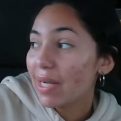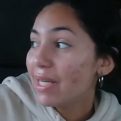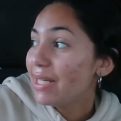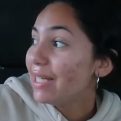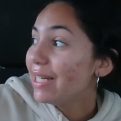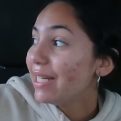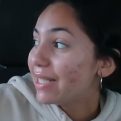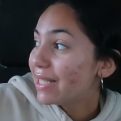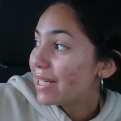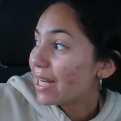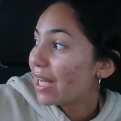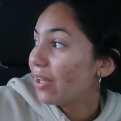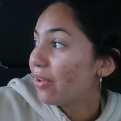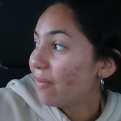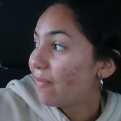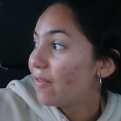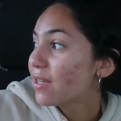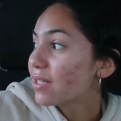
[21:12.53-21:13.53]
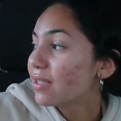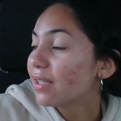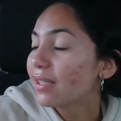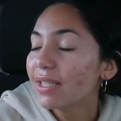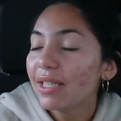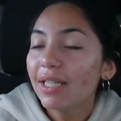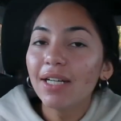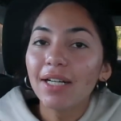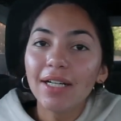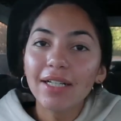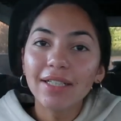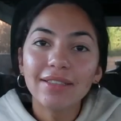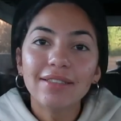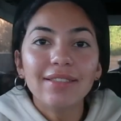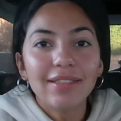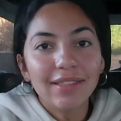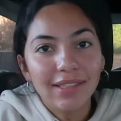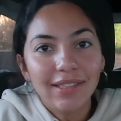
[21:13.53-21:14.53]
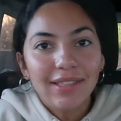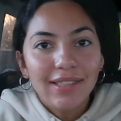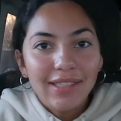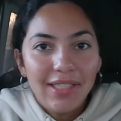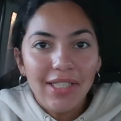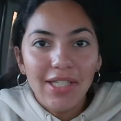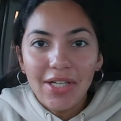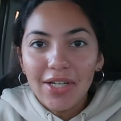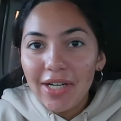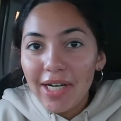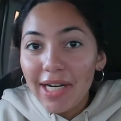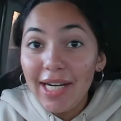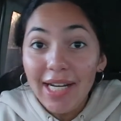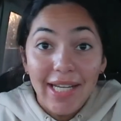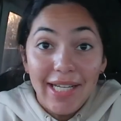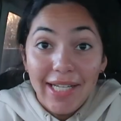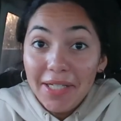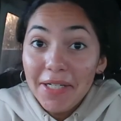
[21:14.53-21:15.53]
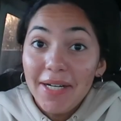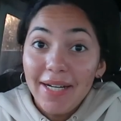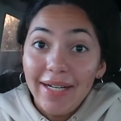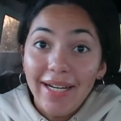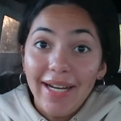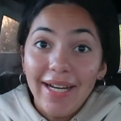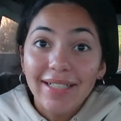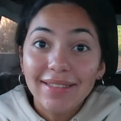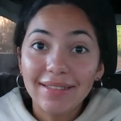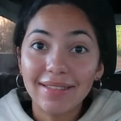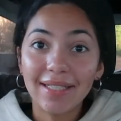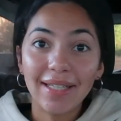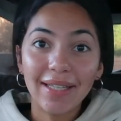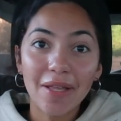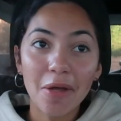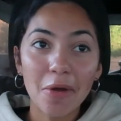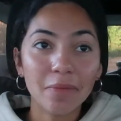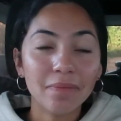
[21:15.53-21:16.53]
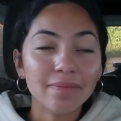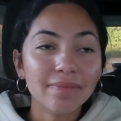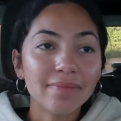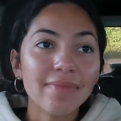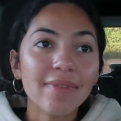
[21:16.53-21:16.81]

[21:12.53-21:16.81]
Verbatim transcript: I need to tell you. If you're still here, you're in it. You're in it. Hello.